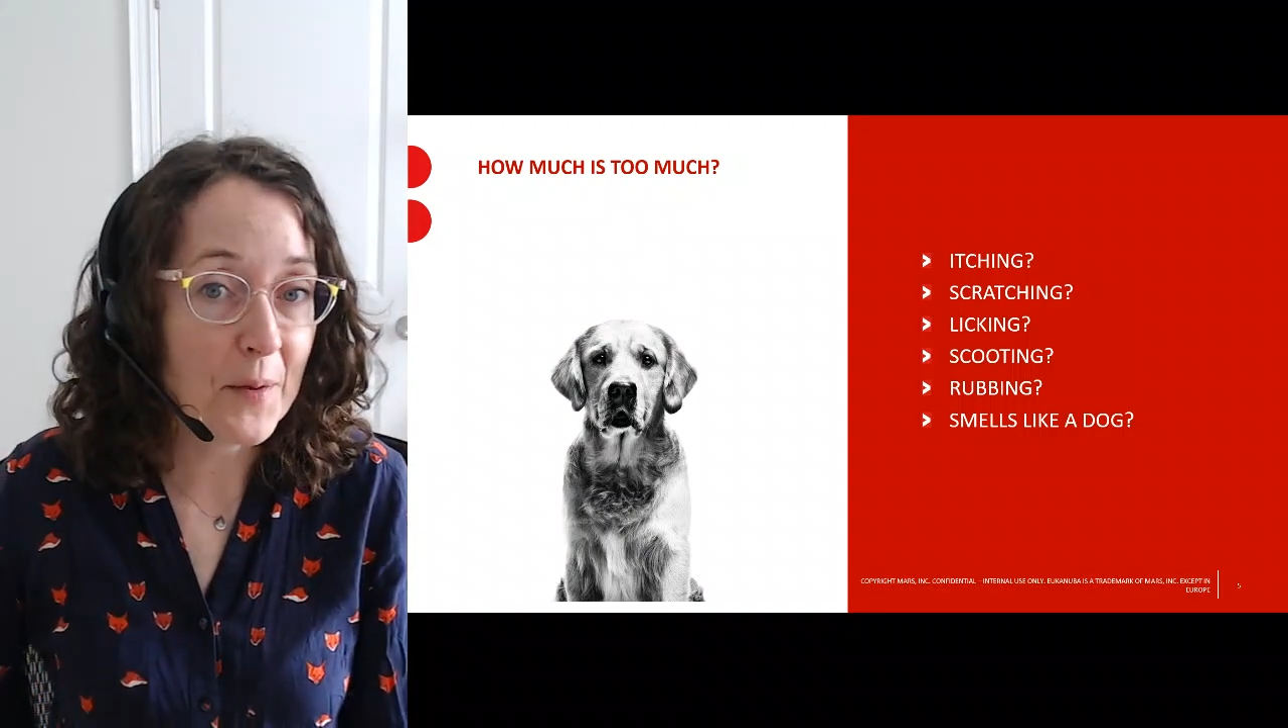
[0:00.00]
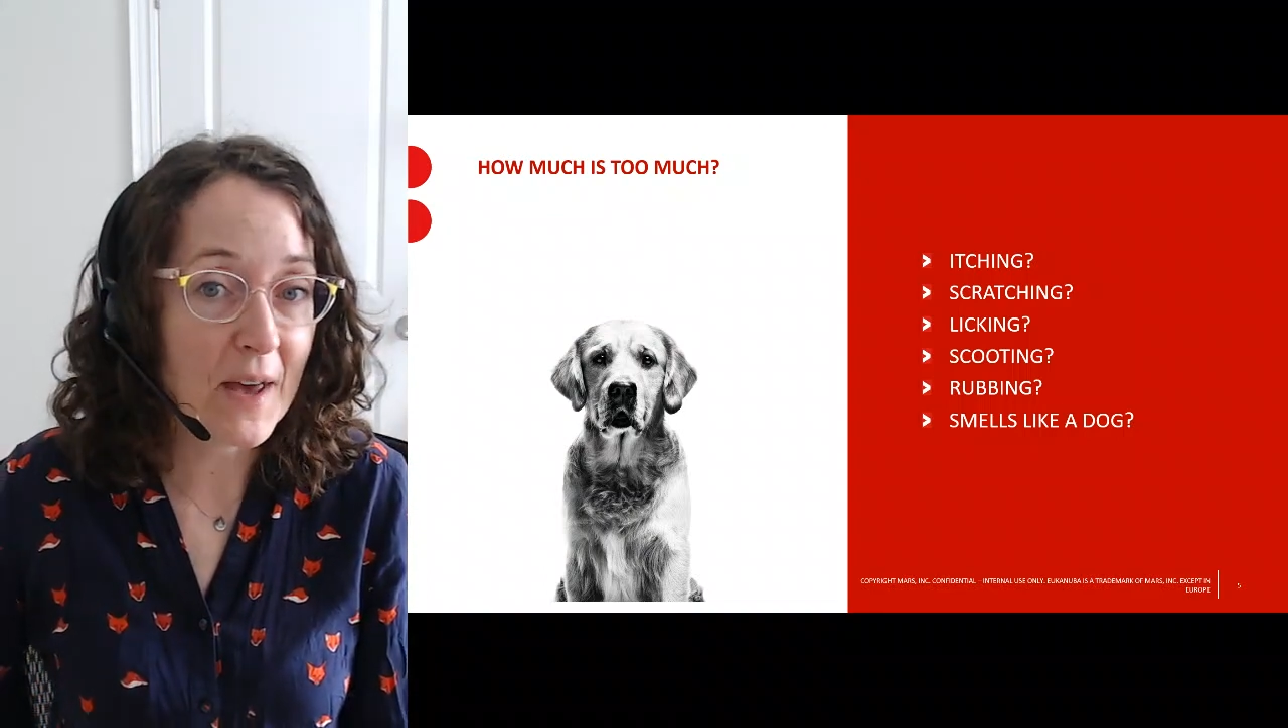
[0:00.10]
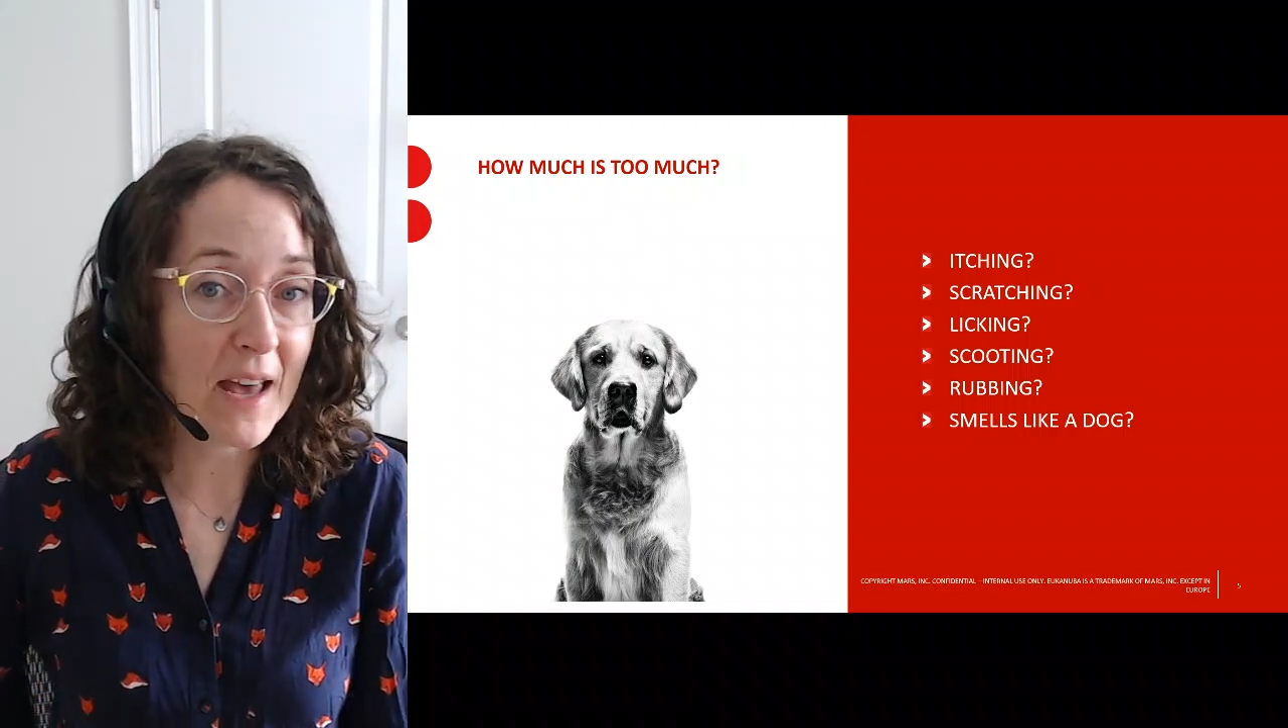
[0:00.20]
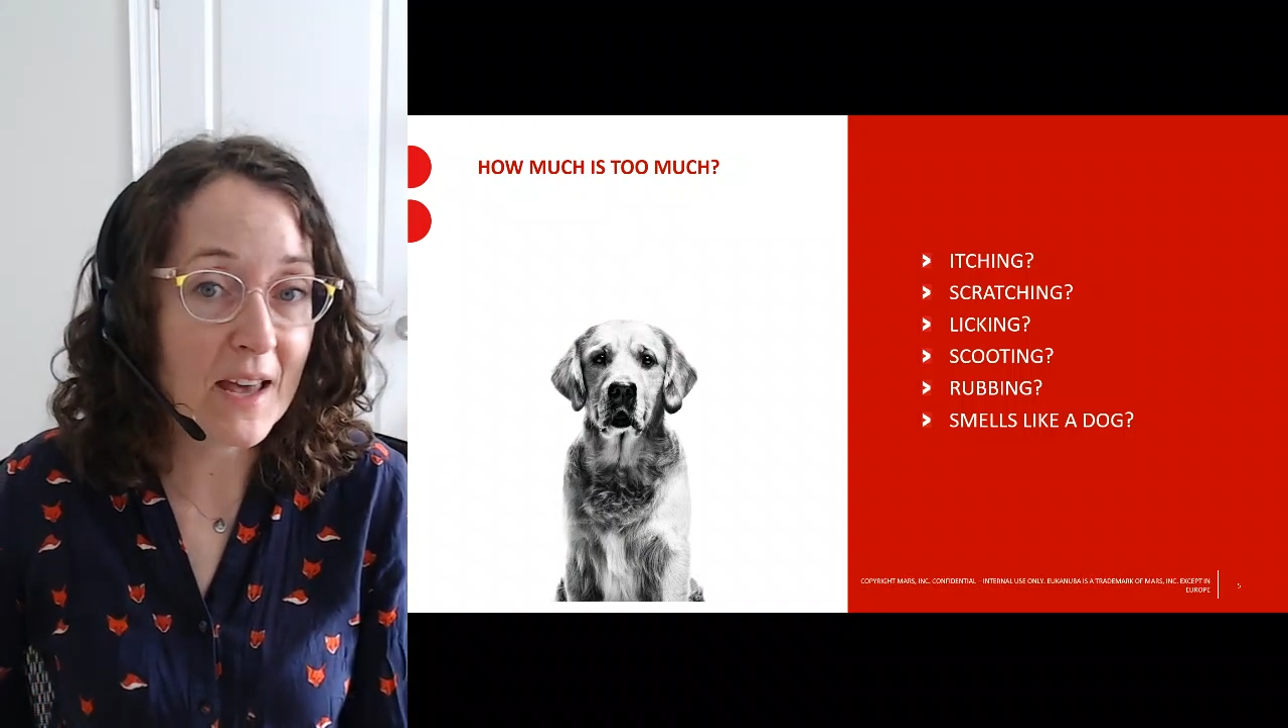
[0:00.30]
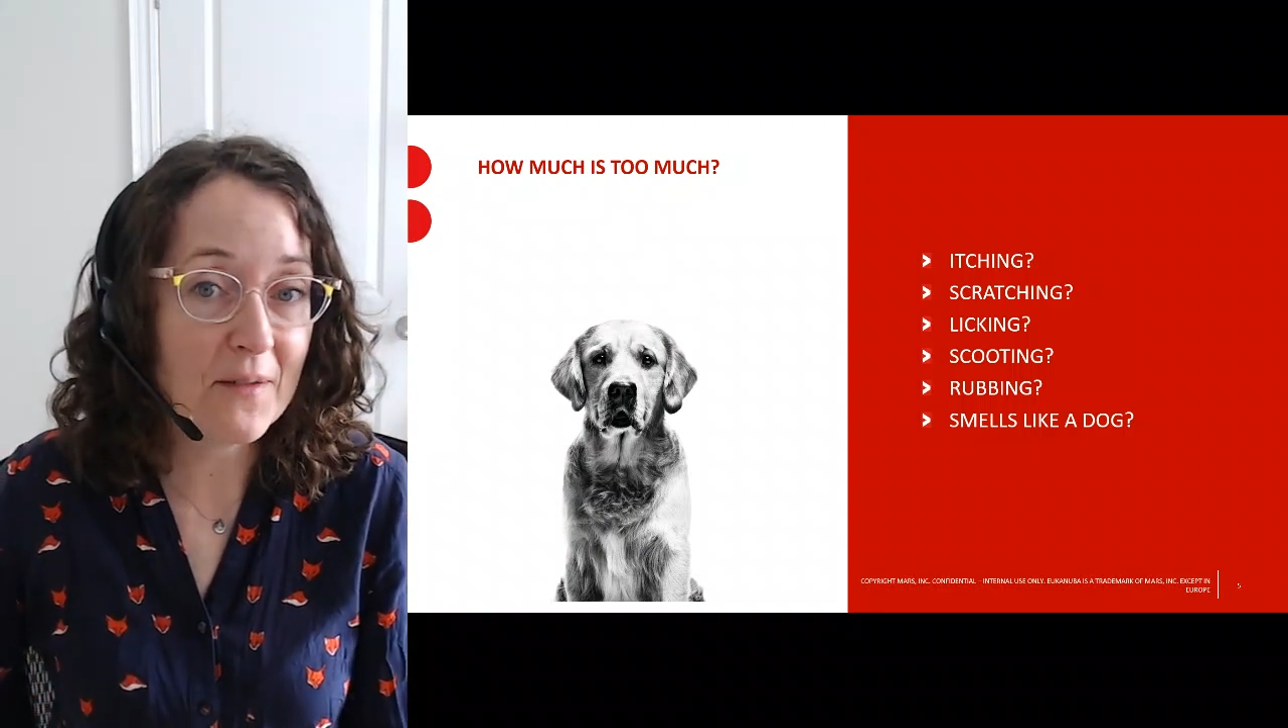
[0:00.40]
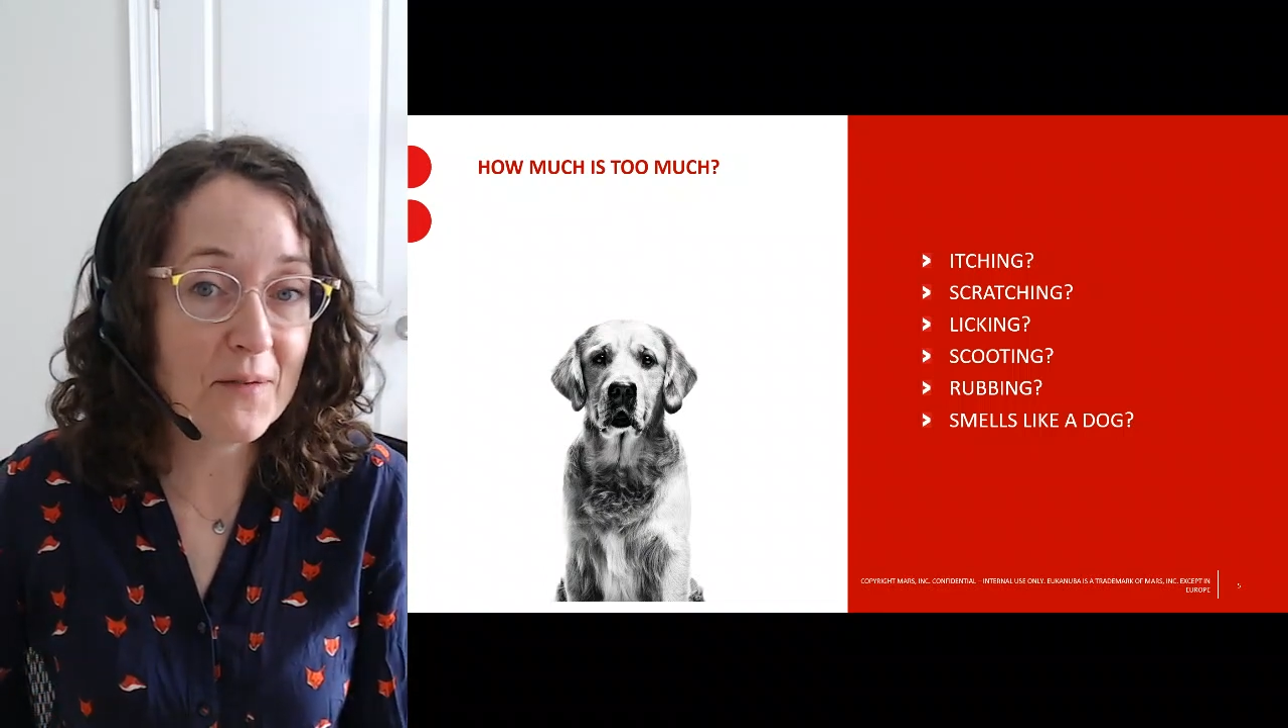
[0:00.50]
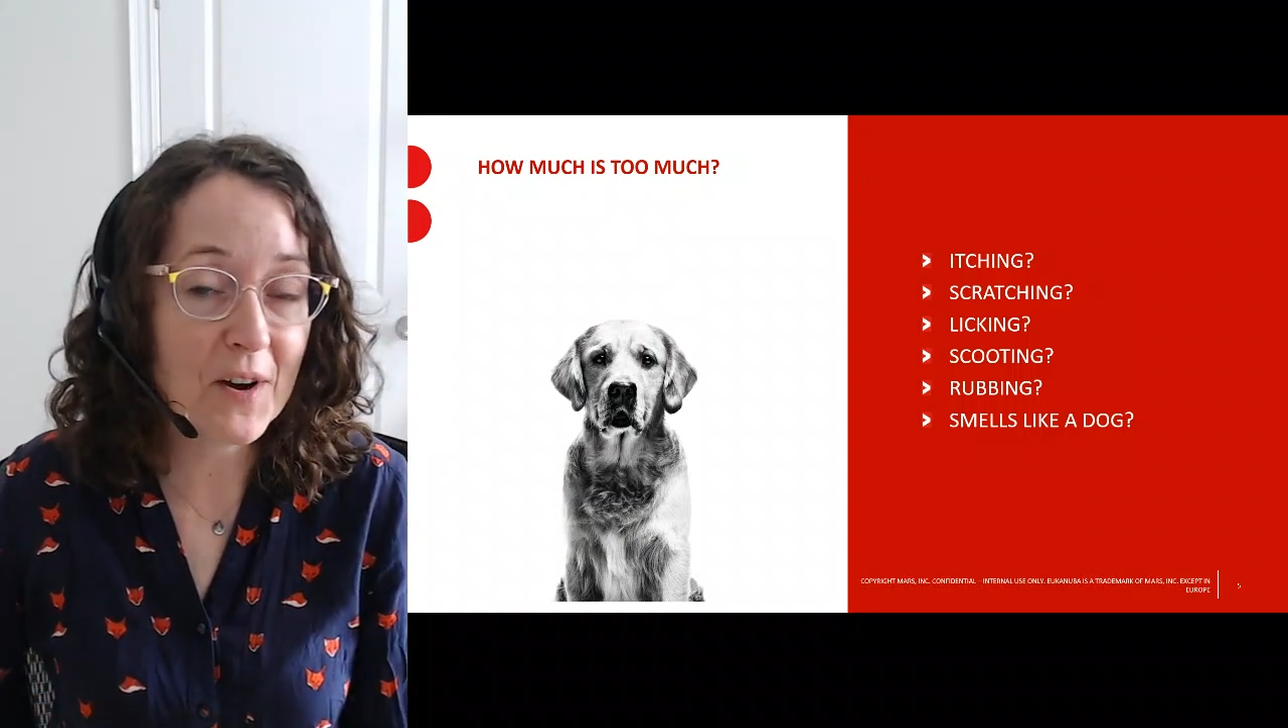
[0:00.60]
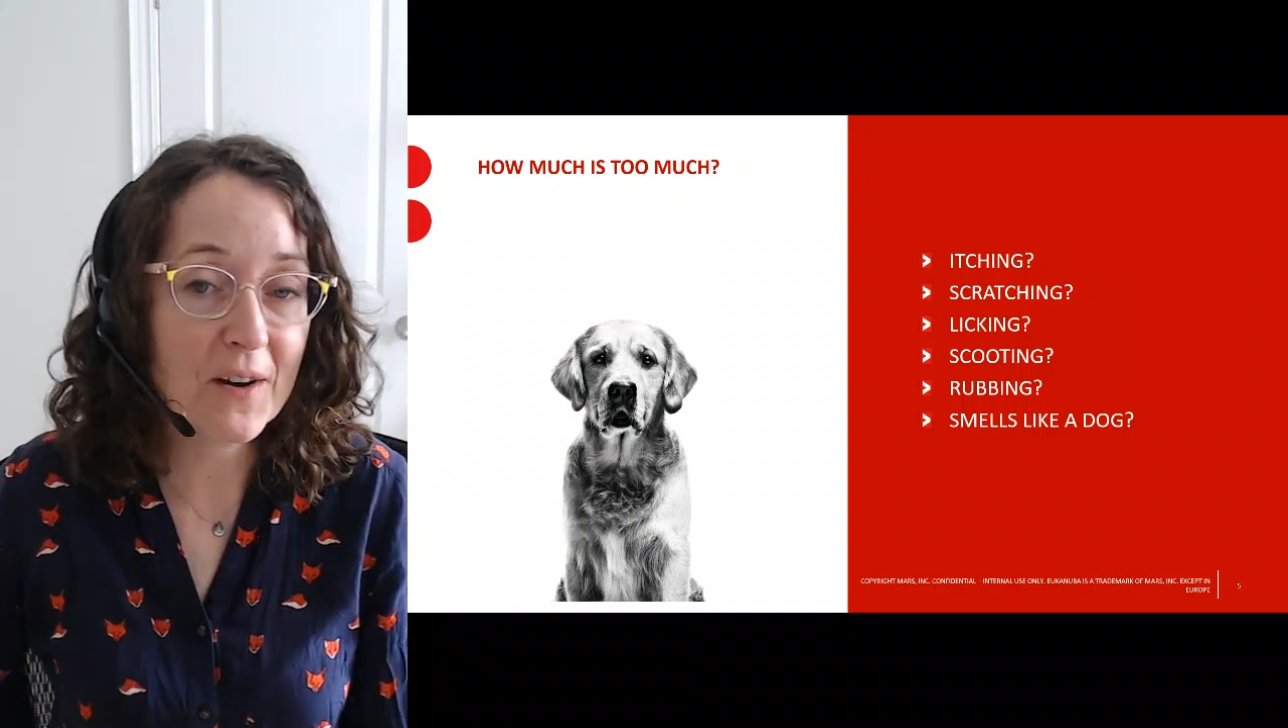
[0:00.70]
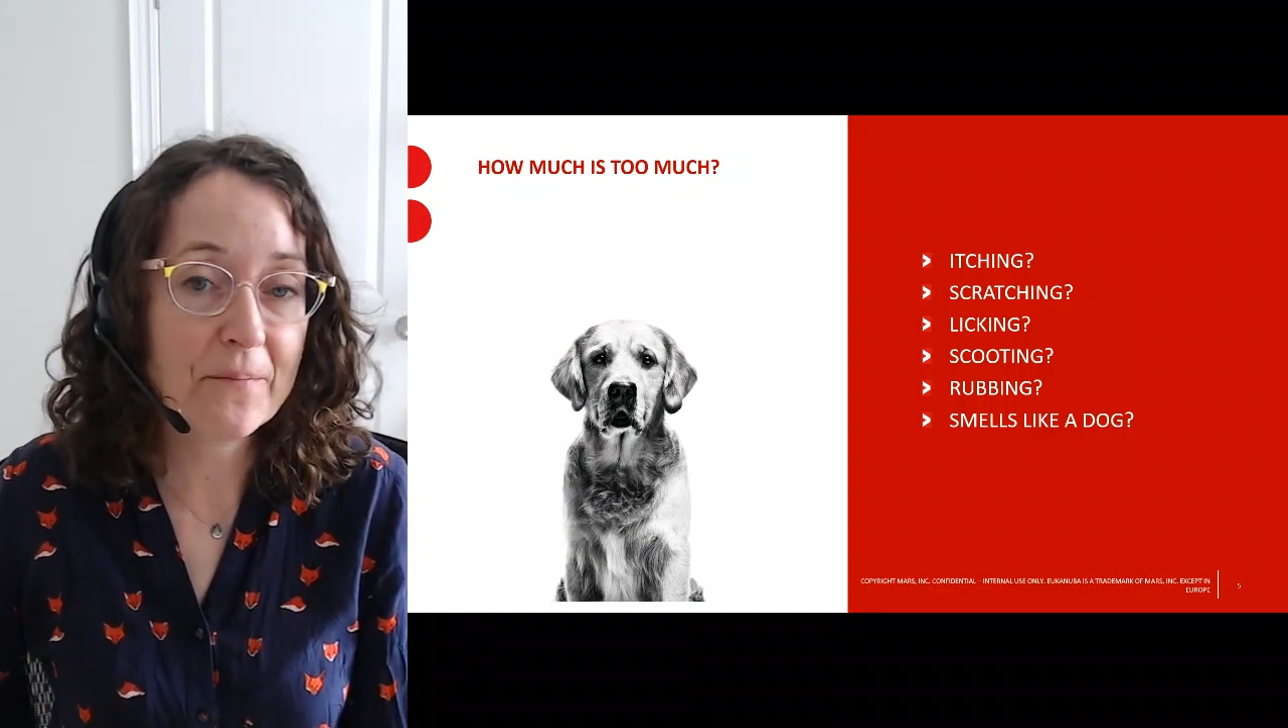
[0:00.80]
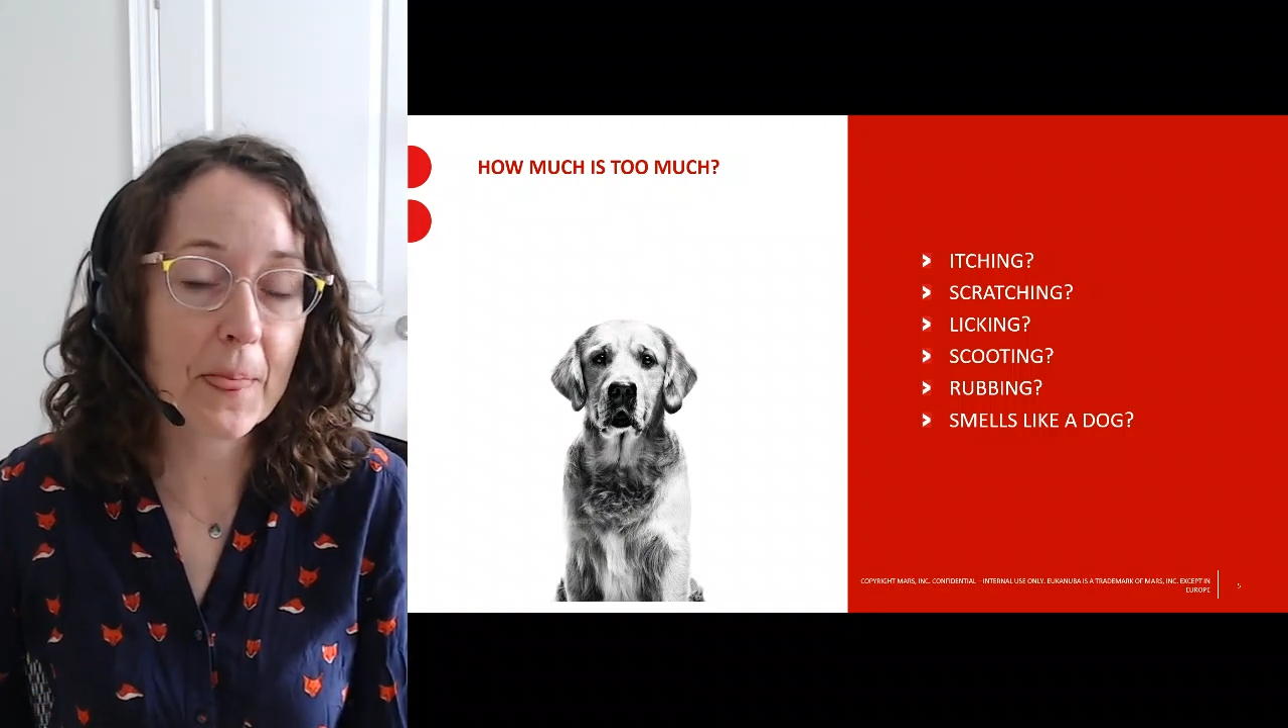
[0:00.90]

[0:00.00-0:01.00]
behavior?